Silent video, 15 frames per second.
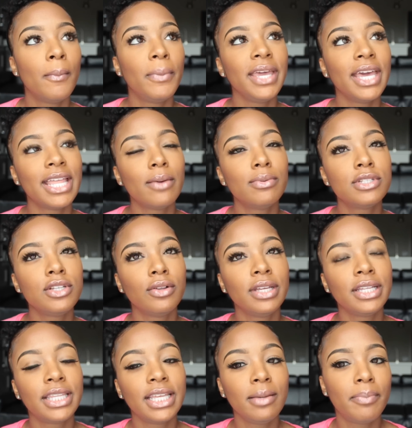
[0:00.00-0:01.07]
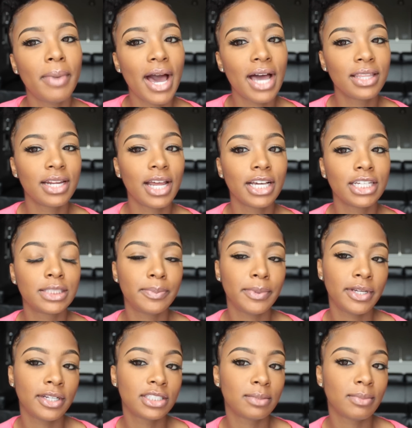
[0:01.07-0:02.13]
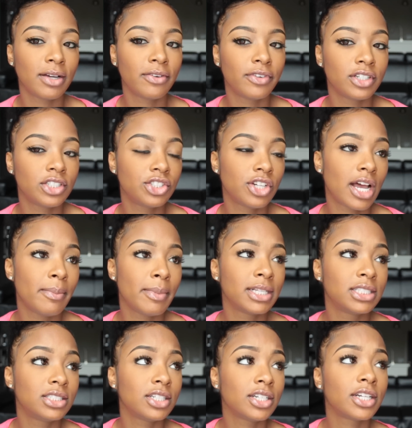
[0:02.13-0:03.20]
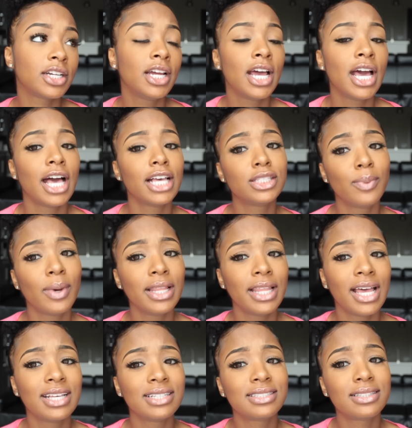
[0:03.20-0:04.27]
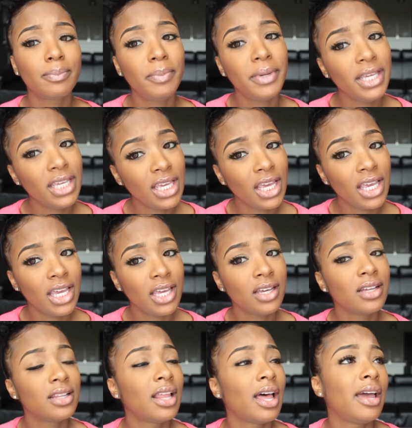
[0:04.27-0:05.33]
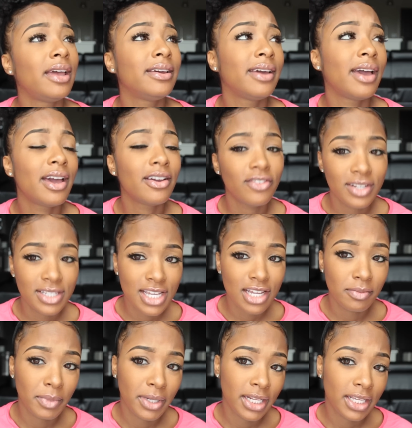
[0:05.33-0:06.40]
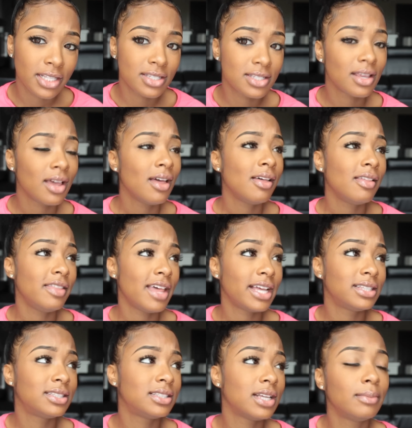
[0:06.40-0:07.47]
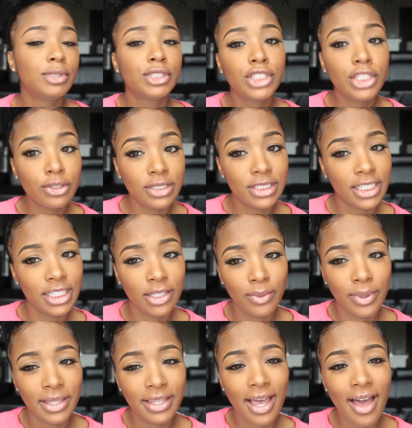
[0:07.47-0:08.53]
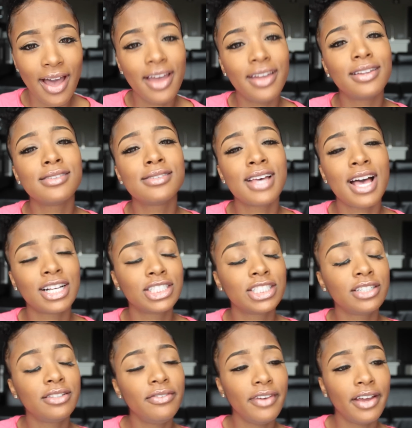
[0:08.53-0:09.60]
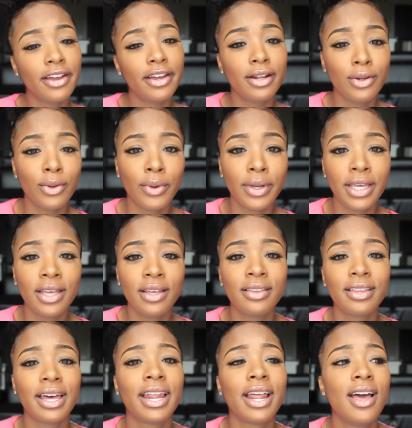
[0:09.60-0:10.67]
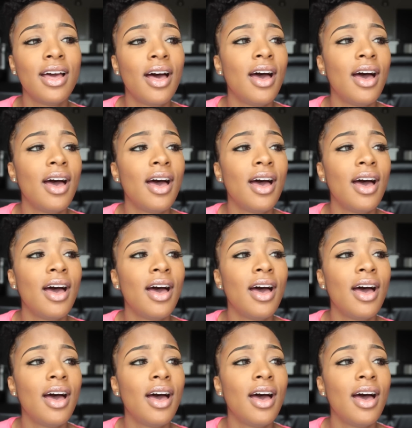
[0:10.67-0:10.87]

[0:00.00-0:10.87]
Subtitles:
But yeah, that was the only thing bad that I experienced in my first trimester, as well as the peeing like every 10 minutes. I'm still dealing with that, and it's actually very annoying that